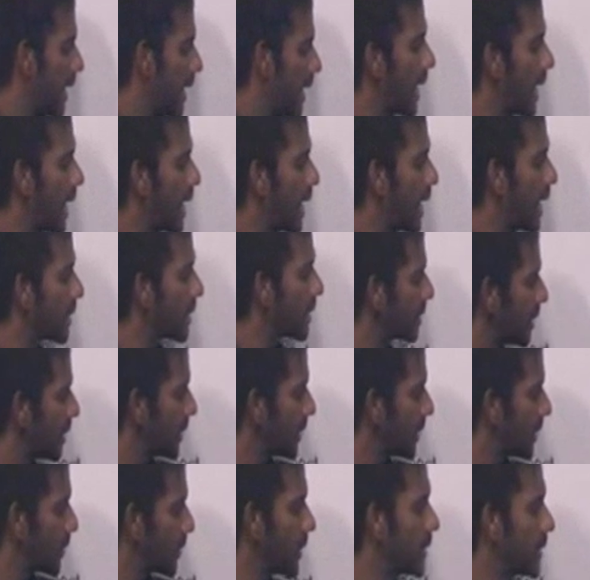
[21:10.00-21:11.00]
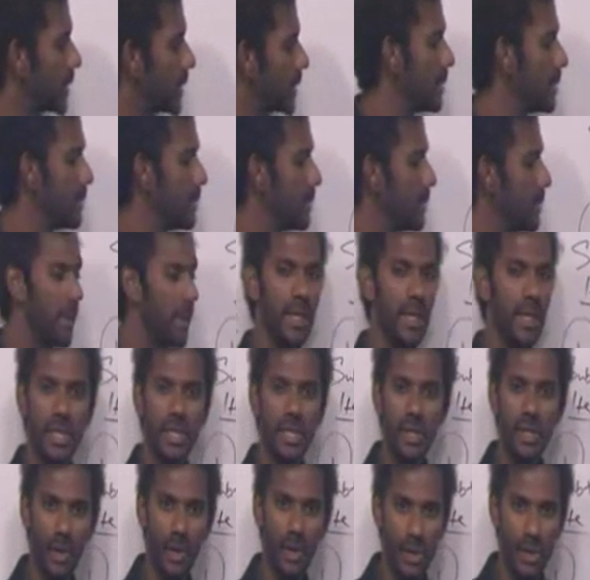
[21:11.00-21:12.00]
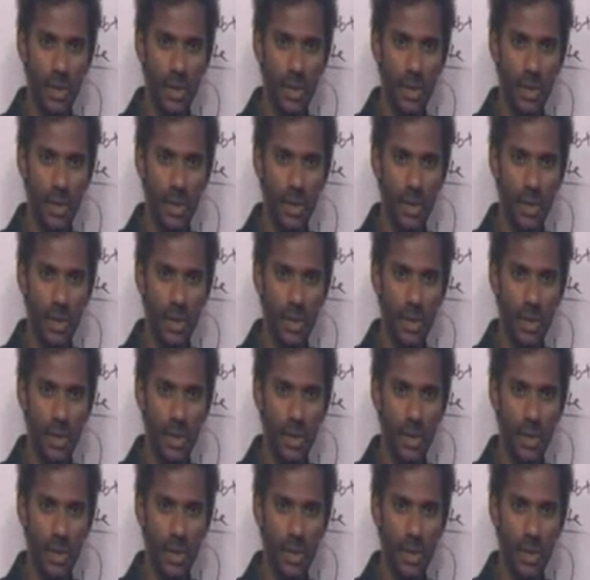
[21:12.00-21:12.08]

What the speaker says: has written many short